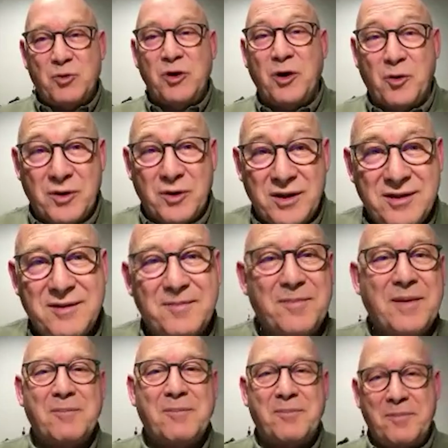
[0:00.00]
to work with,
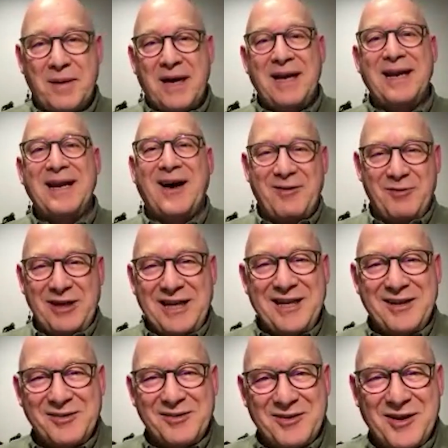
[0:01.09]
but I
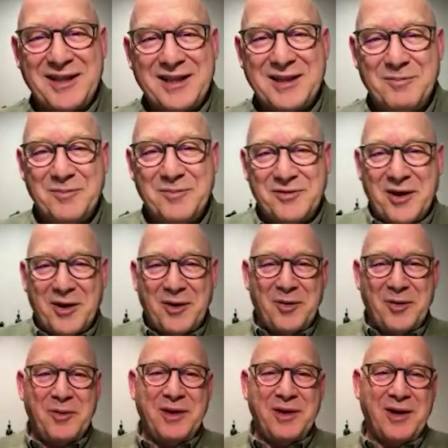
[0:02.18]
really disliked them.
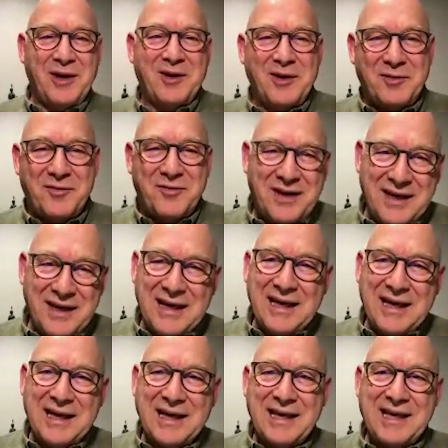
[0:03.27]
So, it kind of
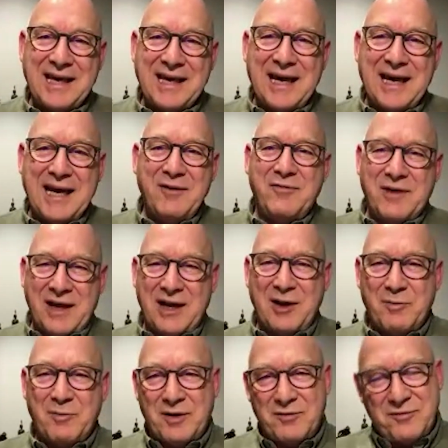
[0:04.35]
gave a
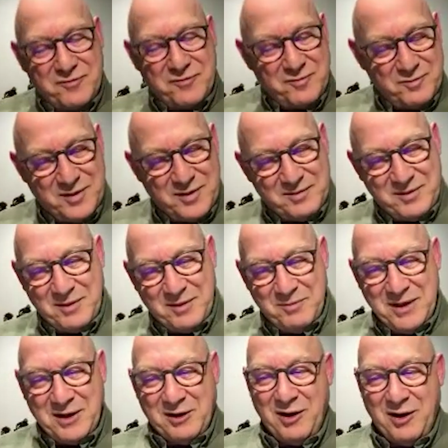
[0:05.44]
little bit of
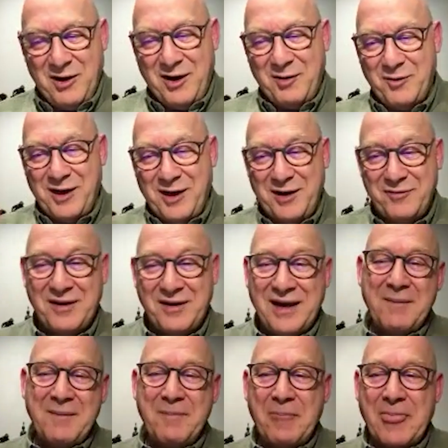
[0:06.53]
light relief.
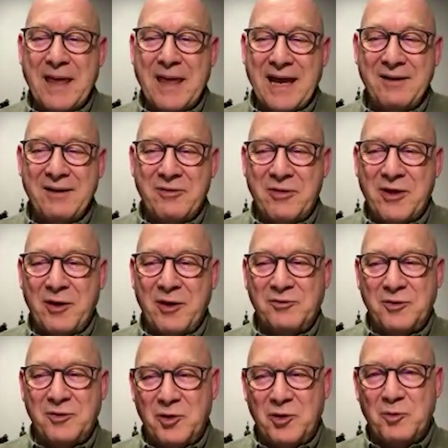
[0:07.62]
And
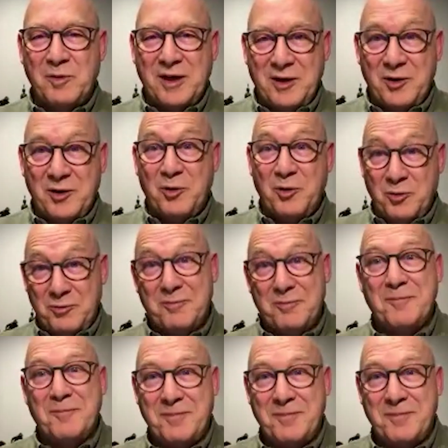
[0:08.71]
those who knew me knew